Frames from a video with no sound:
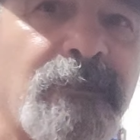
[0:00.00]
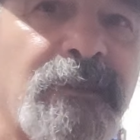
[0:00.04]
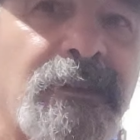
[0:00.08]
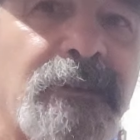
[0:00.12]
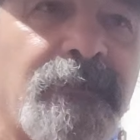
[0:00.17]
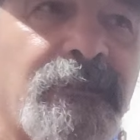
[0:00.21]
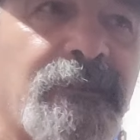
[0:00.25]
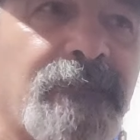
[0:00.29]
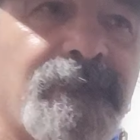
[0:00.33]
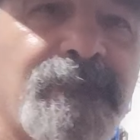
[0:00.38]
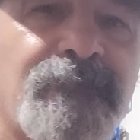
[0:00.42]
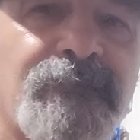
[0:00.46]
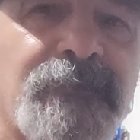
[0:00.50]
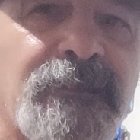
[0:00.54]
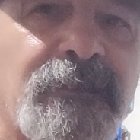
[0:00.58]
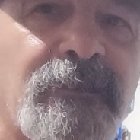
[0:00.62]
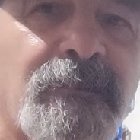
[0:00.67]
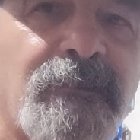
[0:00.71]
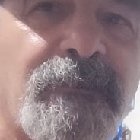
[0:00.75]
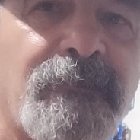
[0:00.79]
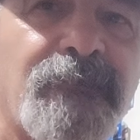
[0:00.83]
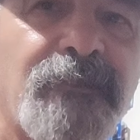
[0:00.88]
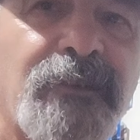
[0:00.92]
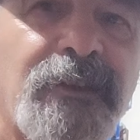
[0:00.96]
Even
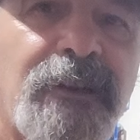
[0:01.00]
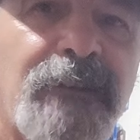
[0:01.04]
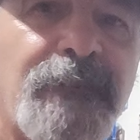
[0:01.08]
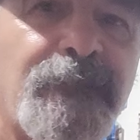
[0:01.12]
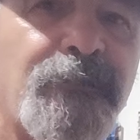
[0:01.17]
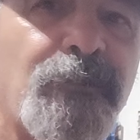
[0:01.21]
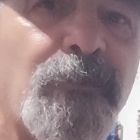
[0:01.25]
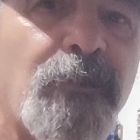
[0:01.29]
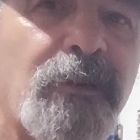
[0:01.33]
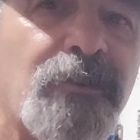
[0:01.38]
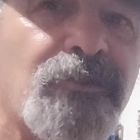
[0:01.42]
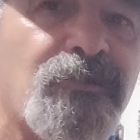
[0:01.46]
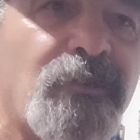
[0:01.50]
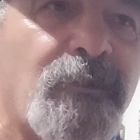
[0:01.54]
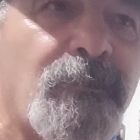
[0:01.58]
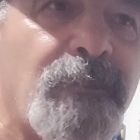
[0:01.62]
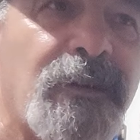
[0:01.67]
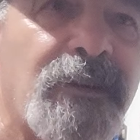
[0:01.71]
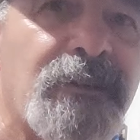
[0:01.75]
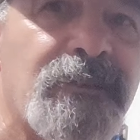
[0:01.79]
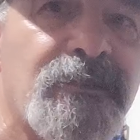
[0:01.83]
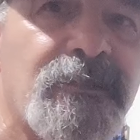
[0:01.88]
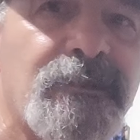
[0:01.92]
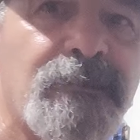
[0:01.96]
if you get a few extra
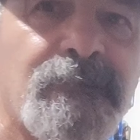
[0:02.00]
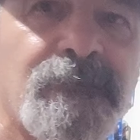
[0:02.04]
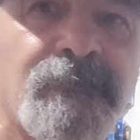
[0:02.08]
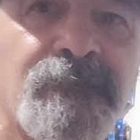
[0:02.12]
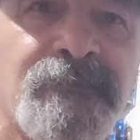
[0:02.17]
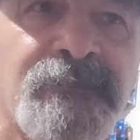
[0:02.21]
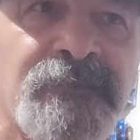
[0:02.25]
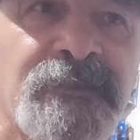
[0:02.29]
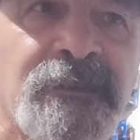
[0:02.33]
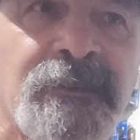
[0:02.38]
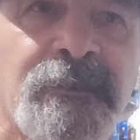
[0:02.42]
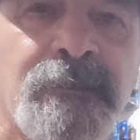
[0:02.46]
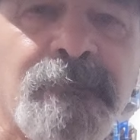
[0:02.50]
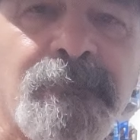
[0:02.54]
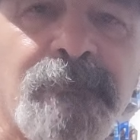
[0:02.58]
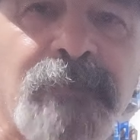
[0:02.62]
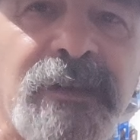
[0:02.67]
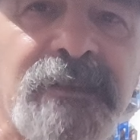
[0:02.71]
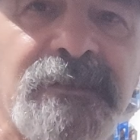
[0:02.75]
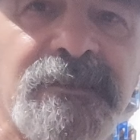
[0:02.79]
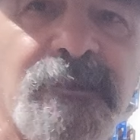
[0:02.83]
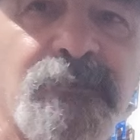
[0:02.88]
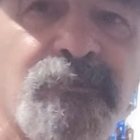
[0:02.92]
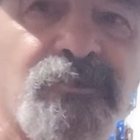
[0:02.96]
bucks,
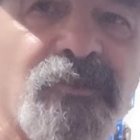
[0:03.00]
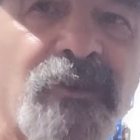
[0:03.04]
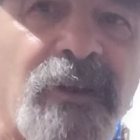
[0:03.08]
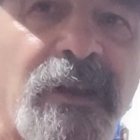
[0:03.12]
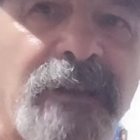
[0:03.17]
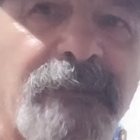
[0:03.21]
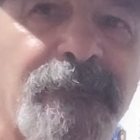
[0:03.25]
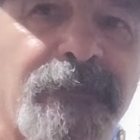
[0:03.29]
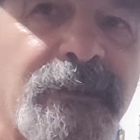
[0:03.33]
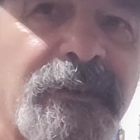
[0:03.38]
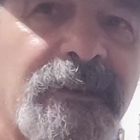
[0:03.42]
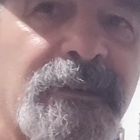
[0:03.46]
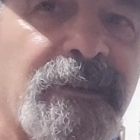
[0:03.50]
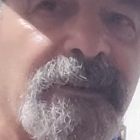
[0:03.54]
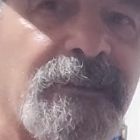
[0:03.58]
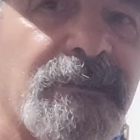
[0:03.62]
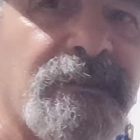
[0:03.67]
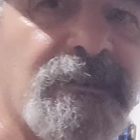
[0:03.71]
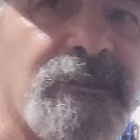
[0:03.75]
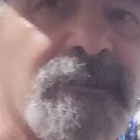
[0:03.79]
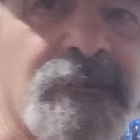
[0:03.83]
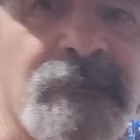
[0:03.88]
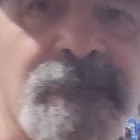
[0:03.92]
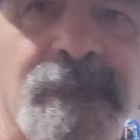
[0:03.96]
buy some track for the
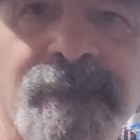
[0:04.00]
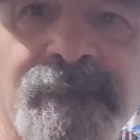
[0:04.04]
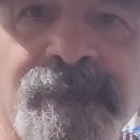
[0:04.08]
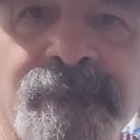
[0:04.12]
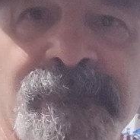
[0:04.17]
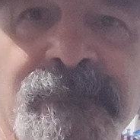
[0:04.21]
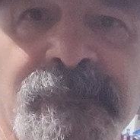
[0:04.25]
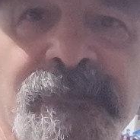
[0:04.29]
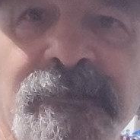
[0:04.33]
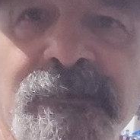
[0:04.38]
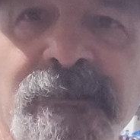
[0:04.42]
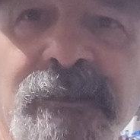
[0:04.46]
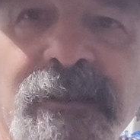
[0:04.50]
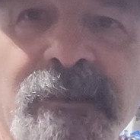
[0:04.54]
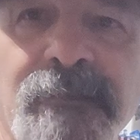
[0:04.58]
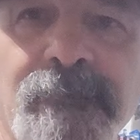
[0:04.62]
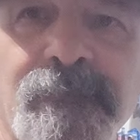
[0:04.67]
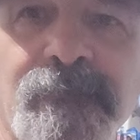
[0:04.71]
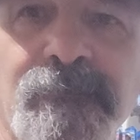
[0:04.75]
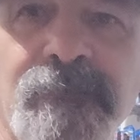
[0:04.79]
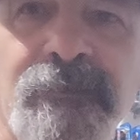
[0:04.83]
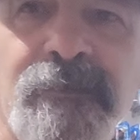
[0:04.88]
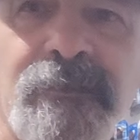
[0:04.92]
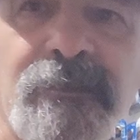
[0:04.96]
kids. Let
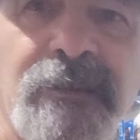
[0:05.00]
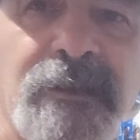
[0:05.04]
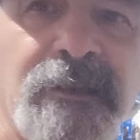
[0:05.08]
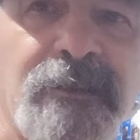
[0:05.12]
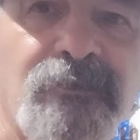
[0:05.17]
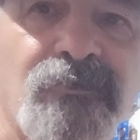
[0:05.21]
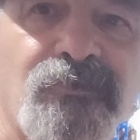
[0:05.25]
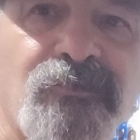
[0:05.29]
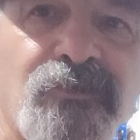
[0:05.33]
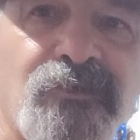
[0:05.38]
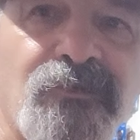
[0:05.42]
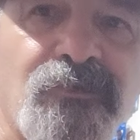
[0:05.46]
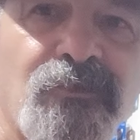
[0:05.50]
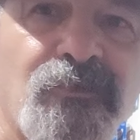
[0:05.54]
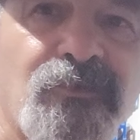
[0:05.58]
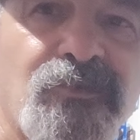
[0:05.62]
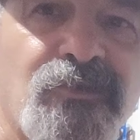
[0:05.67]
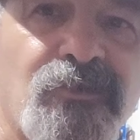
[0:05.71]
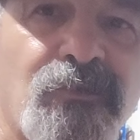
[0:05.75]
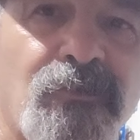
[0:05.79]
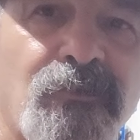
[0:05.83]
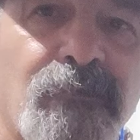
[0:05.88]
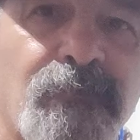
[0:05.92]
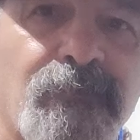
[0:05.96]
them get introduced
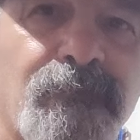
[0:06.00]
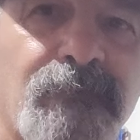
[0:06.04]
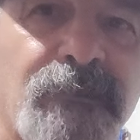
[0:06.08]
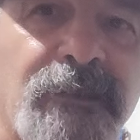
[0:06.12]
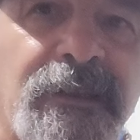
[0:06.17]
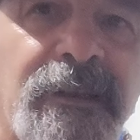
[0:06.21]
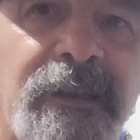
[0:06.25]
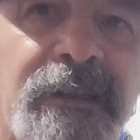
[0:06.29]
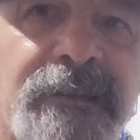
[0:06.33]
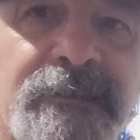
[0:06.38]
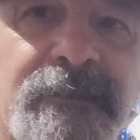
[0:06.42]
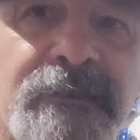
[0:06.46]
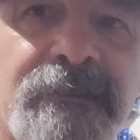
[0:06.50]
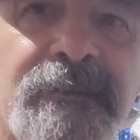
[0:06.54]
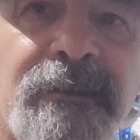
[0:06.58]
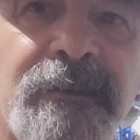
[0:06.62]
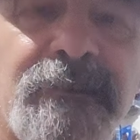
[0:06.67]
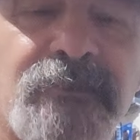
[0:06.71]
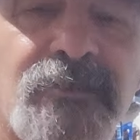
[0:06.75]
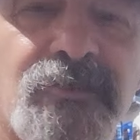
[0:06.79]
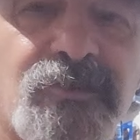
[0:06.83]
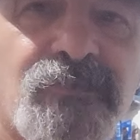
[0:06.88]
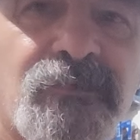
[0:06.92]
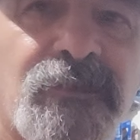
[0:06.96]
to them, like I did down
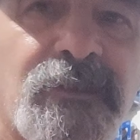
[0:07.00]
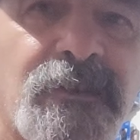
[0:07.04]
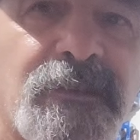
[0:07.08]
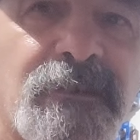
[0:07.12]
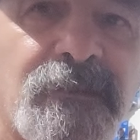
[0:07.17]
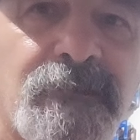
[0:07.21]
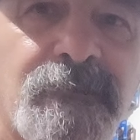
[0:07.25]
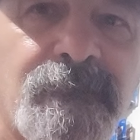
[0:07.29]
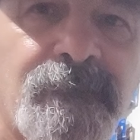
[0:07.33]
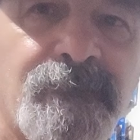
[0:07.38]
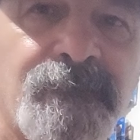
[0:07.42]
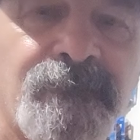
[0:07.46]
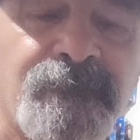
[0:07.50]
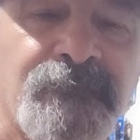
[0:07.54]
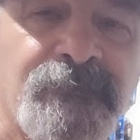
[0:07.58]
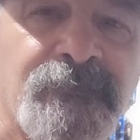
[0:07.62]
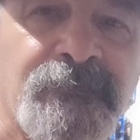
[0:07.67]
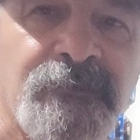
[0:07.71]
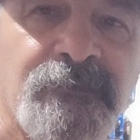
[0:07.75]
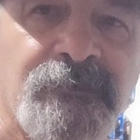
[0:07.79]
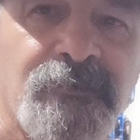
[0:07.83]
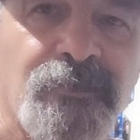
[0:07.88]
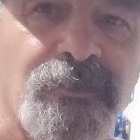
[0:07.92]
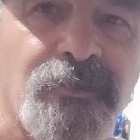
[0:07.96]
the street,
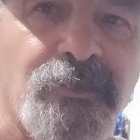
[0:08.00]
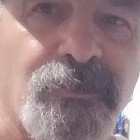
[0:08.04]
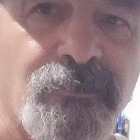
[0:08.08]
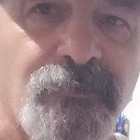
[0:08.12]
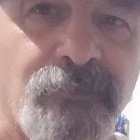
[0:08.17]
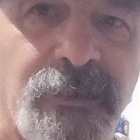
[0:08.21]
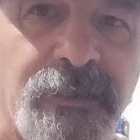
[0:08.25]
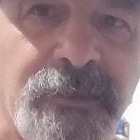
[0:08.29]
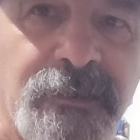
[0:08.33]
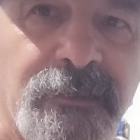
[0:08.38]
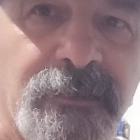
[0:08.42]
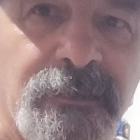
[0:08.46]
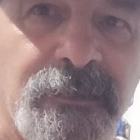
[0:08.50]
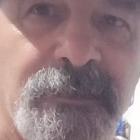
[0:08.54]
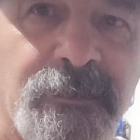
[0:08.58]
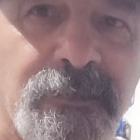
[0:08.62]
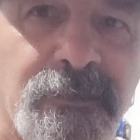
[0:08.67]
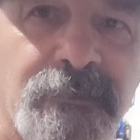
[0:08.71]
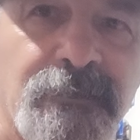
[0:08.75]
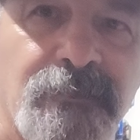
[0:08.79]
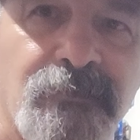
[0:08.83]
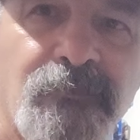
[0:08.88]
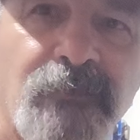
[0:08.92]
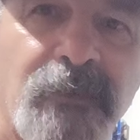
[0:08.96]
to the Ukrainian
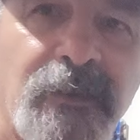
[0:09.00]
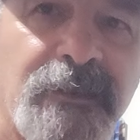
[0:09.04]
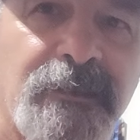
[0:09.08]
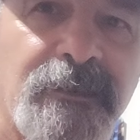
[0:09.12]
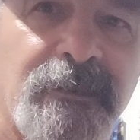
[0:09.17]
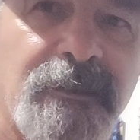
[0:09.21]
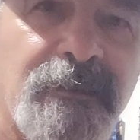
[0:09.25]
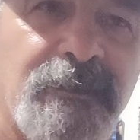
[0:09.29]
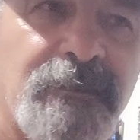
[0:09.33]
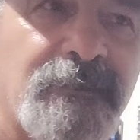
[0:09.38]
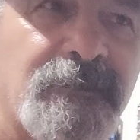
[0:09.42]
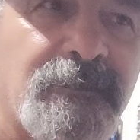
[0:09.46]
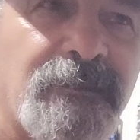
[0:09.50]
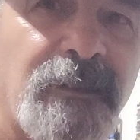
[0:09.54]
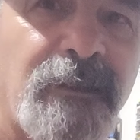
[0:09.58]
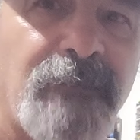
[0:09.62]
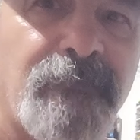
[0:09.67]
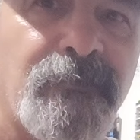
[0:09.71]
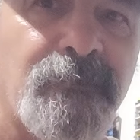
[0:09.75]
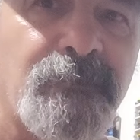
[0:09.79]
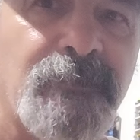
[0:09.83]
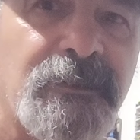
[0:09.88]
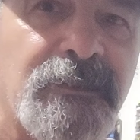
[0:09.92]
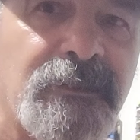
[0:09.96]
kids. Great kids, love
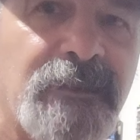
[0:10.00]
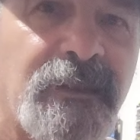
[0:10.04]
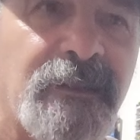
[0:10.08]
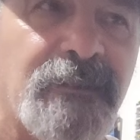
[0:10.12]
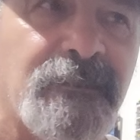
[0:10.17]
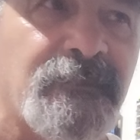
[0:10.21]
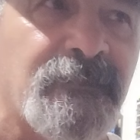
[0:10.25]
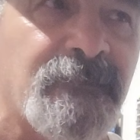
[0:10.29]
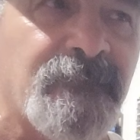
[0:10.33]
them to death.